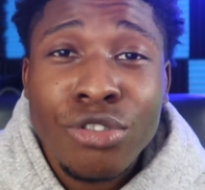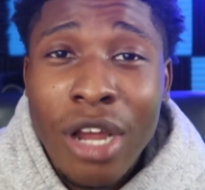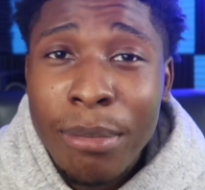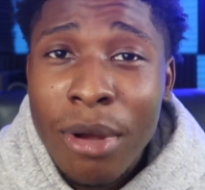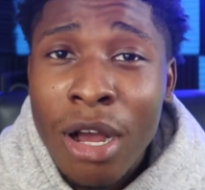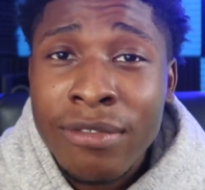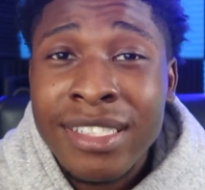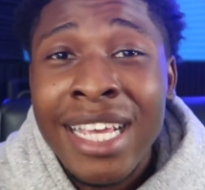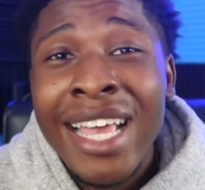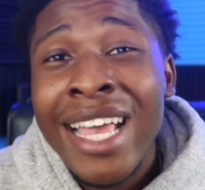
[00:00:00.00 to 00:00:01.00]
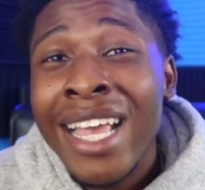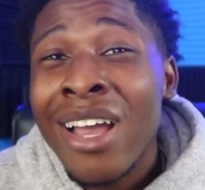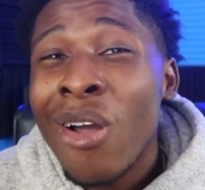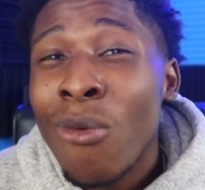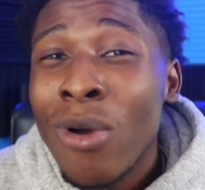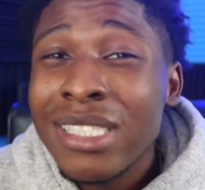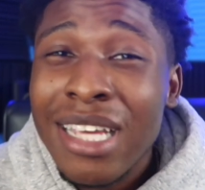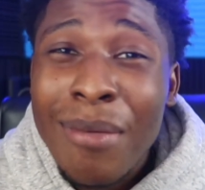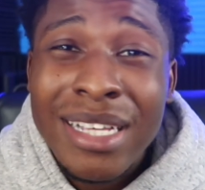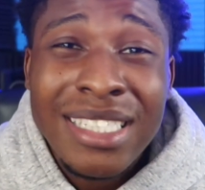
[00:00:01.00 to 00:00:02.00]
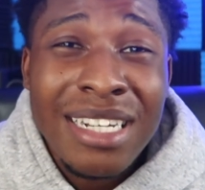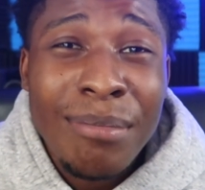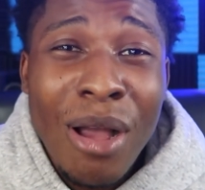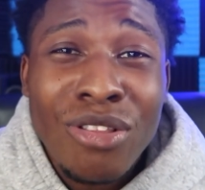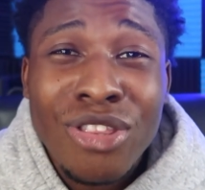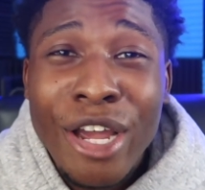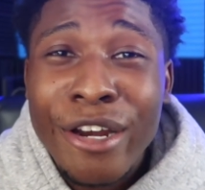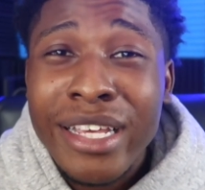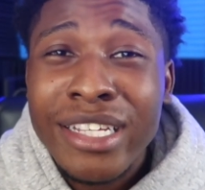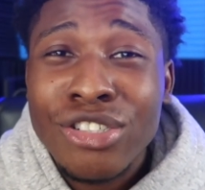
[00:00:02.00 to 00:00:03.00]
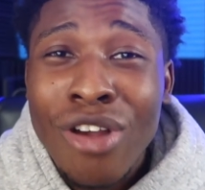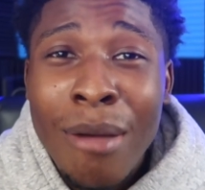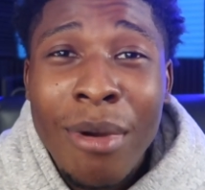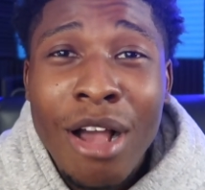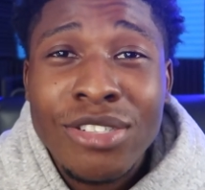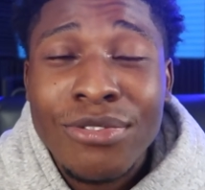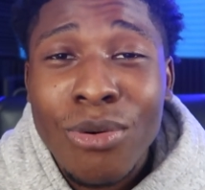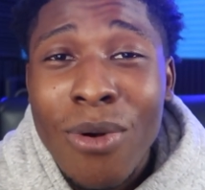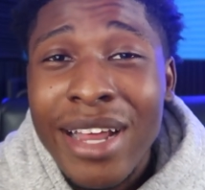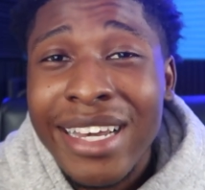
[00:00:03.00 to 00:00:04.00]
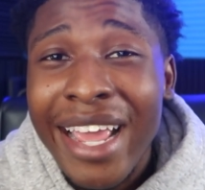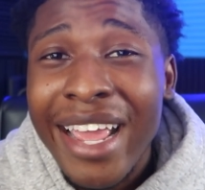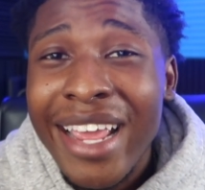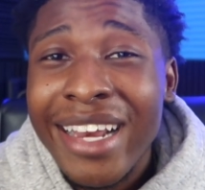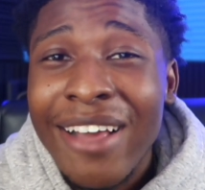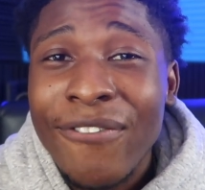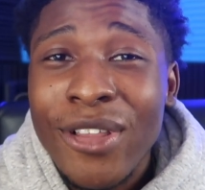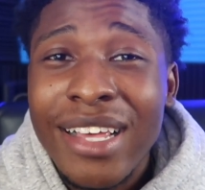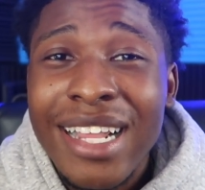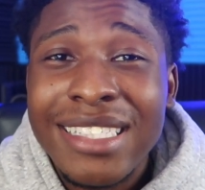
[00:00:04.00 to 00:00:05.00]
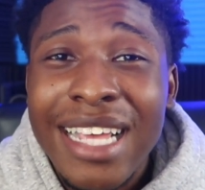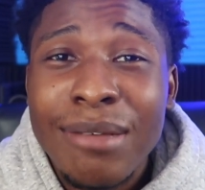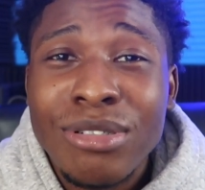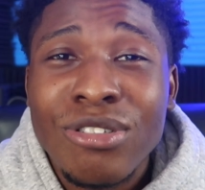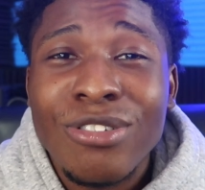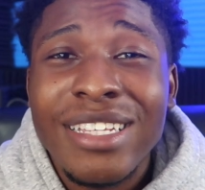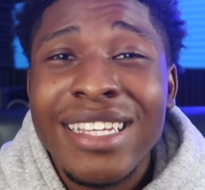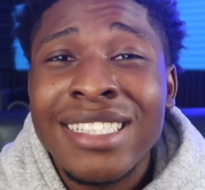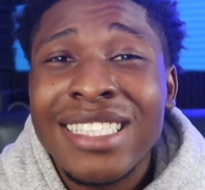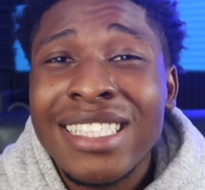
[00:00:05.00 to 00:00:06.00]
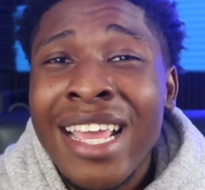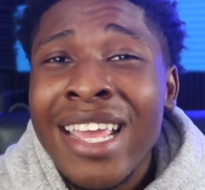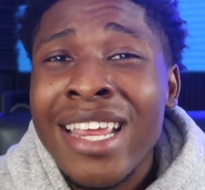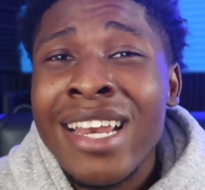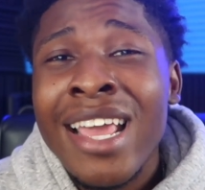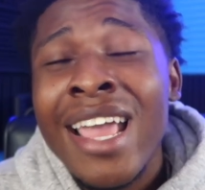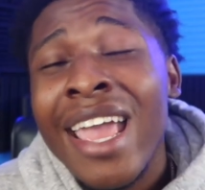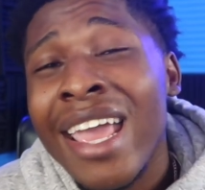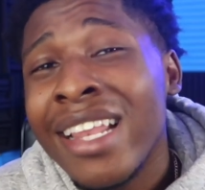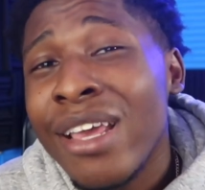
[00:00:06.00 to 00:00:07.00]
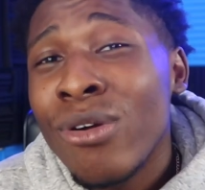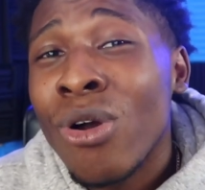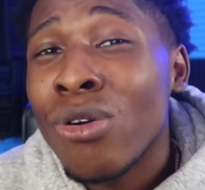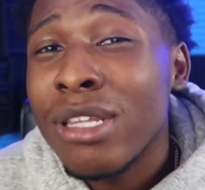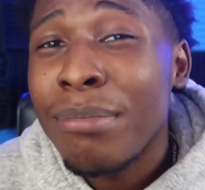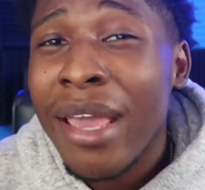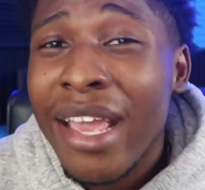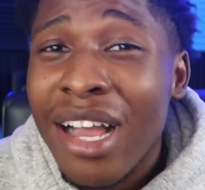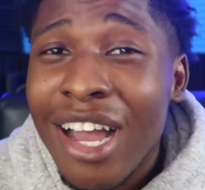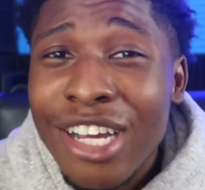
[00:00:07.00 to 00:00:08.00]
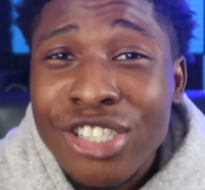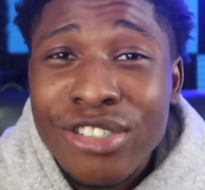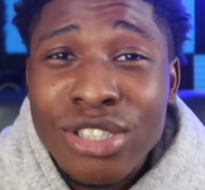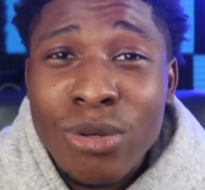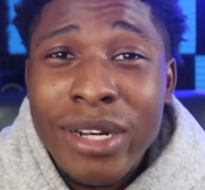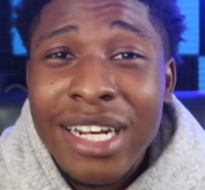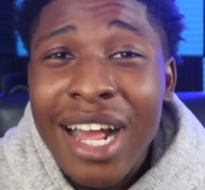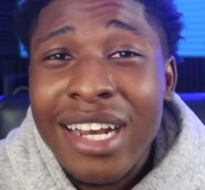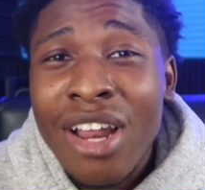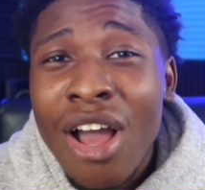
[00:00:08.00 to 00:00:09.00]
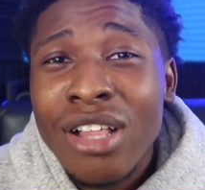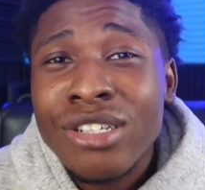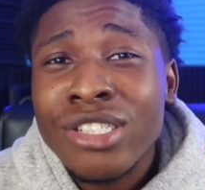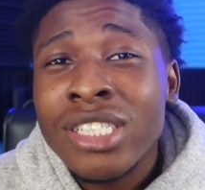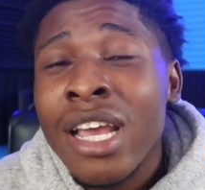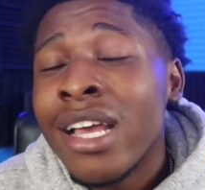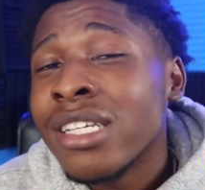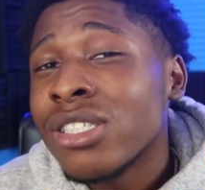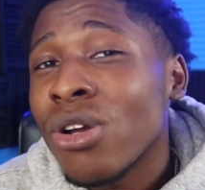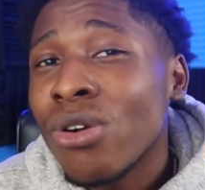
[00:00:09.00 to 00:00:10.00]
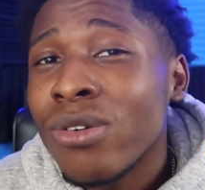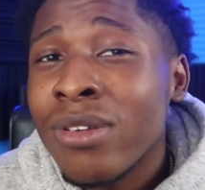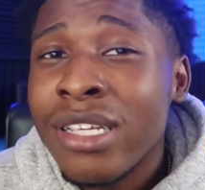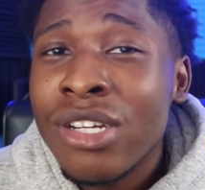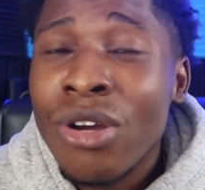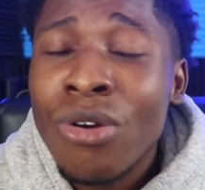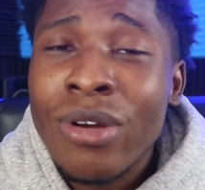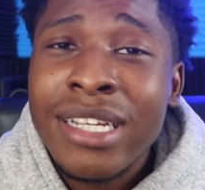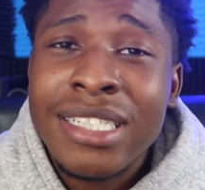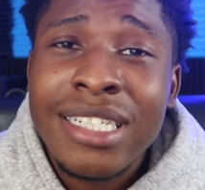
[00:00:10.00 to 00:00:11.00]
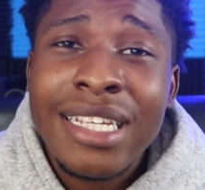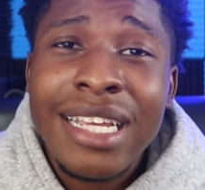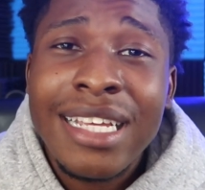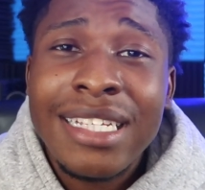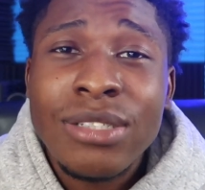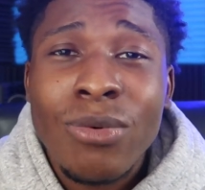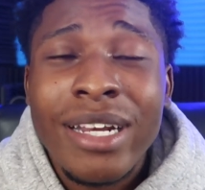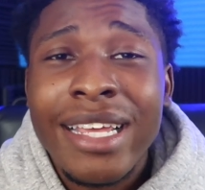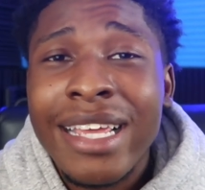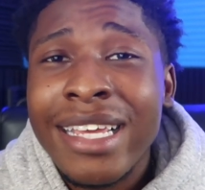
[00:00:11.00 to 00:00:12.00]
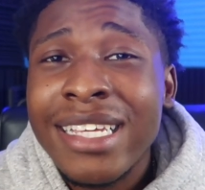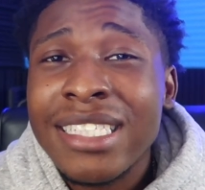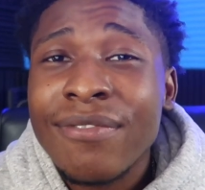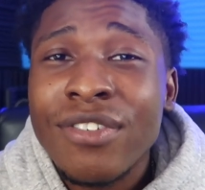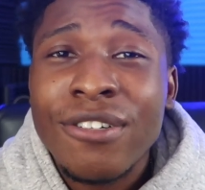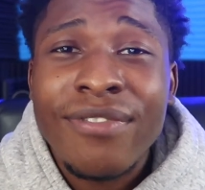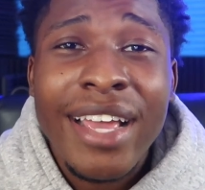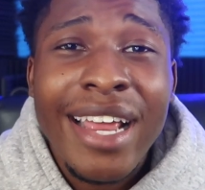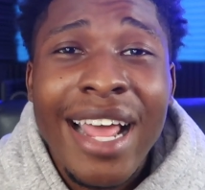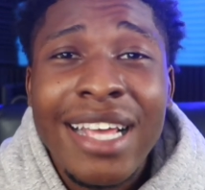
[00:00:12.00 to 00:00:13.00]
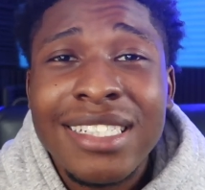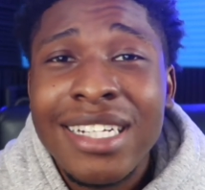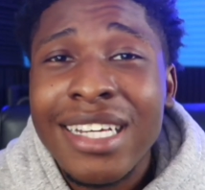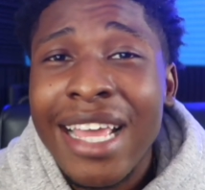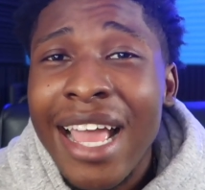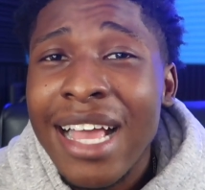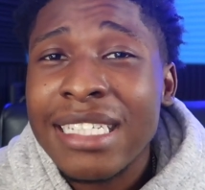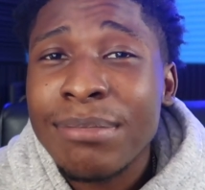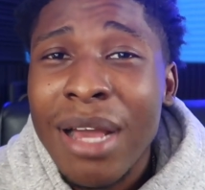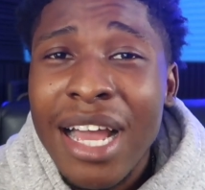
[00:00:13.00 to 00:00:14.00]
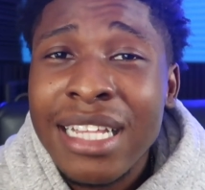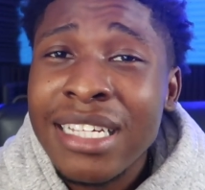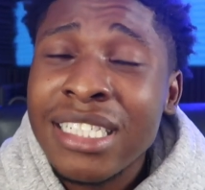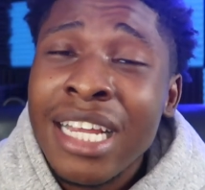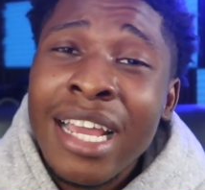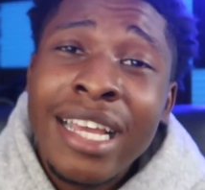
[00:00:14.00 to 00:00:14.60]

drop-offs. One time I seen about thirty drop-offs for one day, and I feel like that's absolutely insane. And they were only paying one hundred twenty-nine dollars. So, you know, it shit is what it is. If your van has good gas mileage,